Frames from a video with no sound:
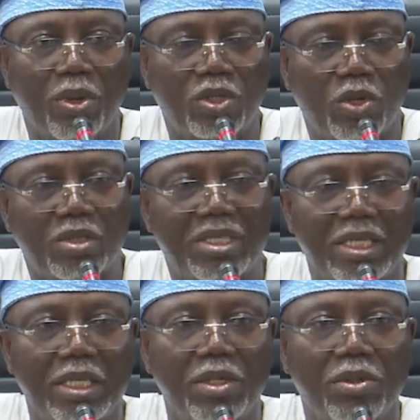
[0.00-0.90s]
but
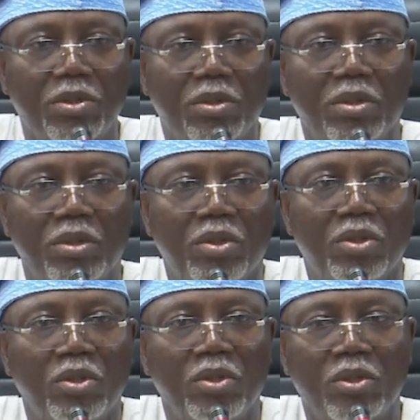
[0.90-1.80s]
continue
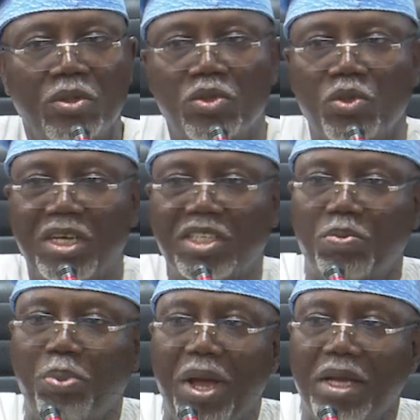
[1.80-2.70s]
to
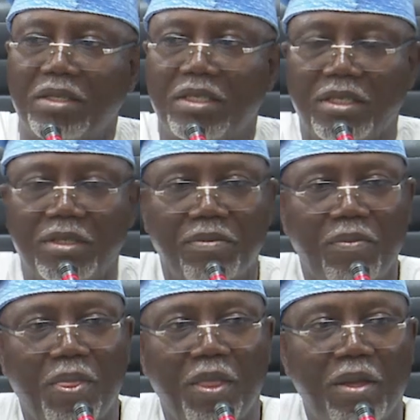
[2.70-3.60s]
express
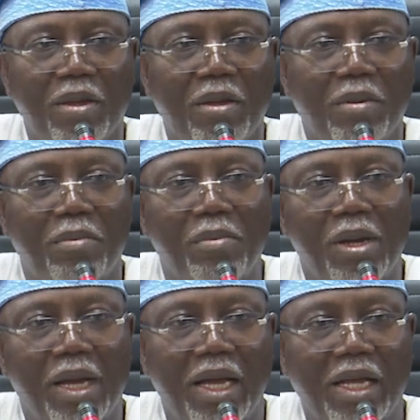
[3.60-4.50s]

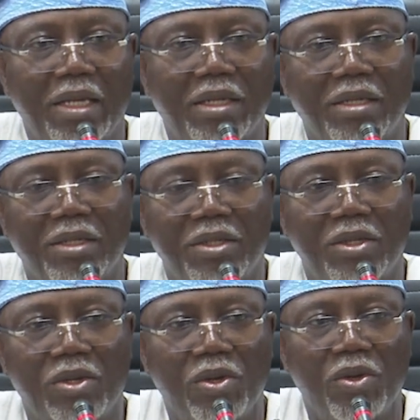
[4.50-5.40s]
my
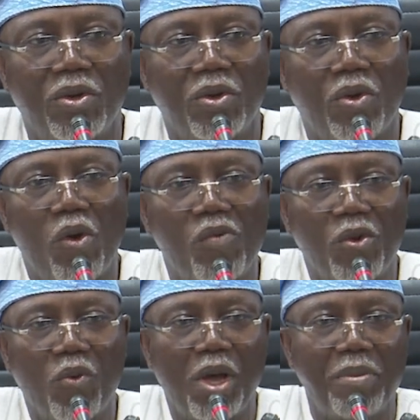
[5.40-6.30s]

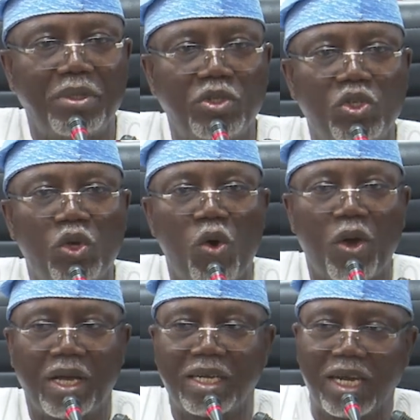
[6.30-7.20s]
overwhelming
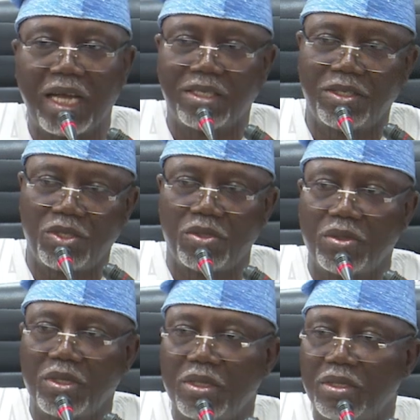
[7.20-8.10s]
joy and
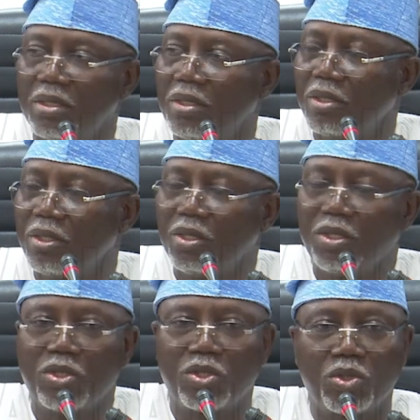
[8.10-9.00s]
gratitude
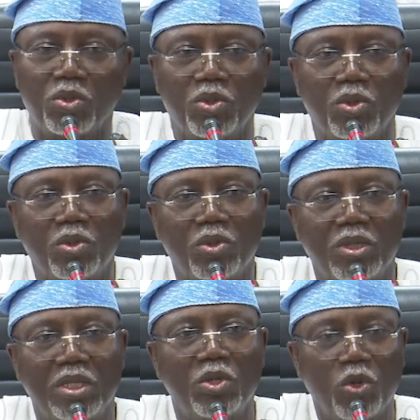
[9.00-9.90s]
to
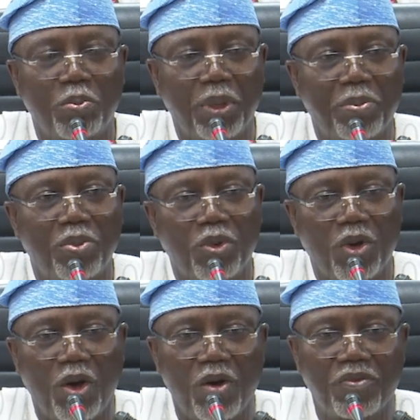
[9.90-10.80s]
the good
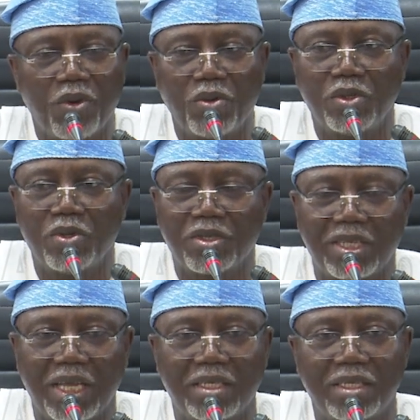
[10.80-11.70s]
people of Ondo
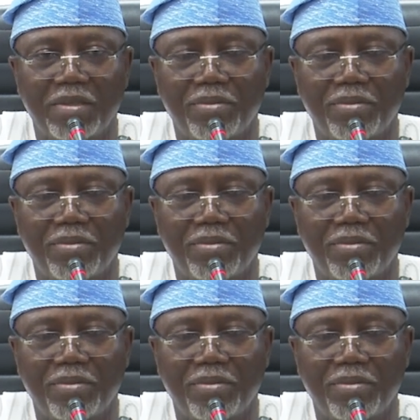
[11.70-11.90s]
State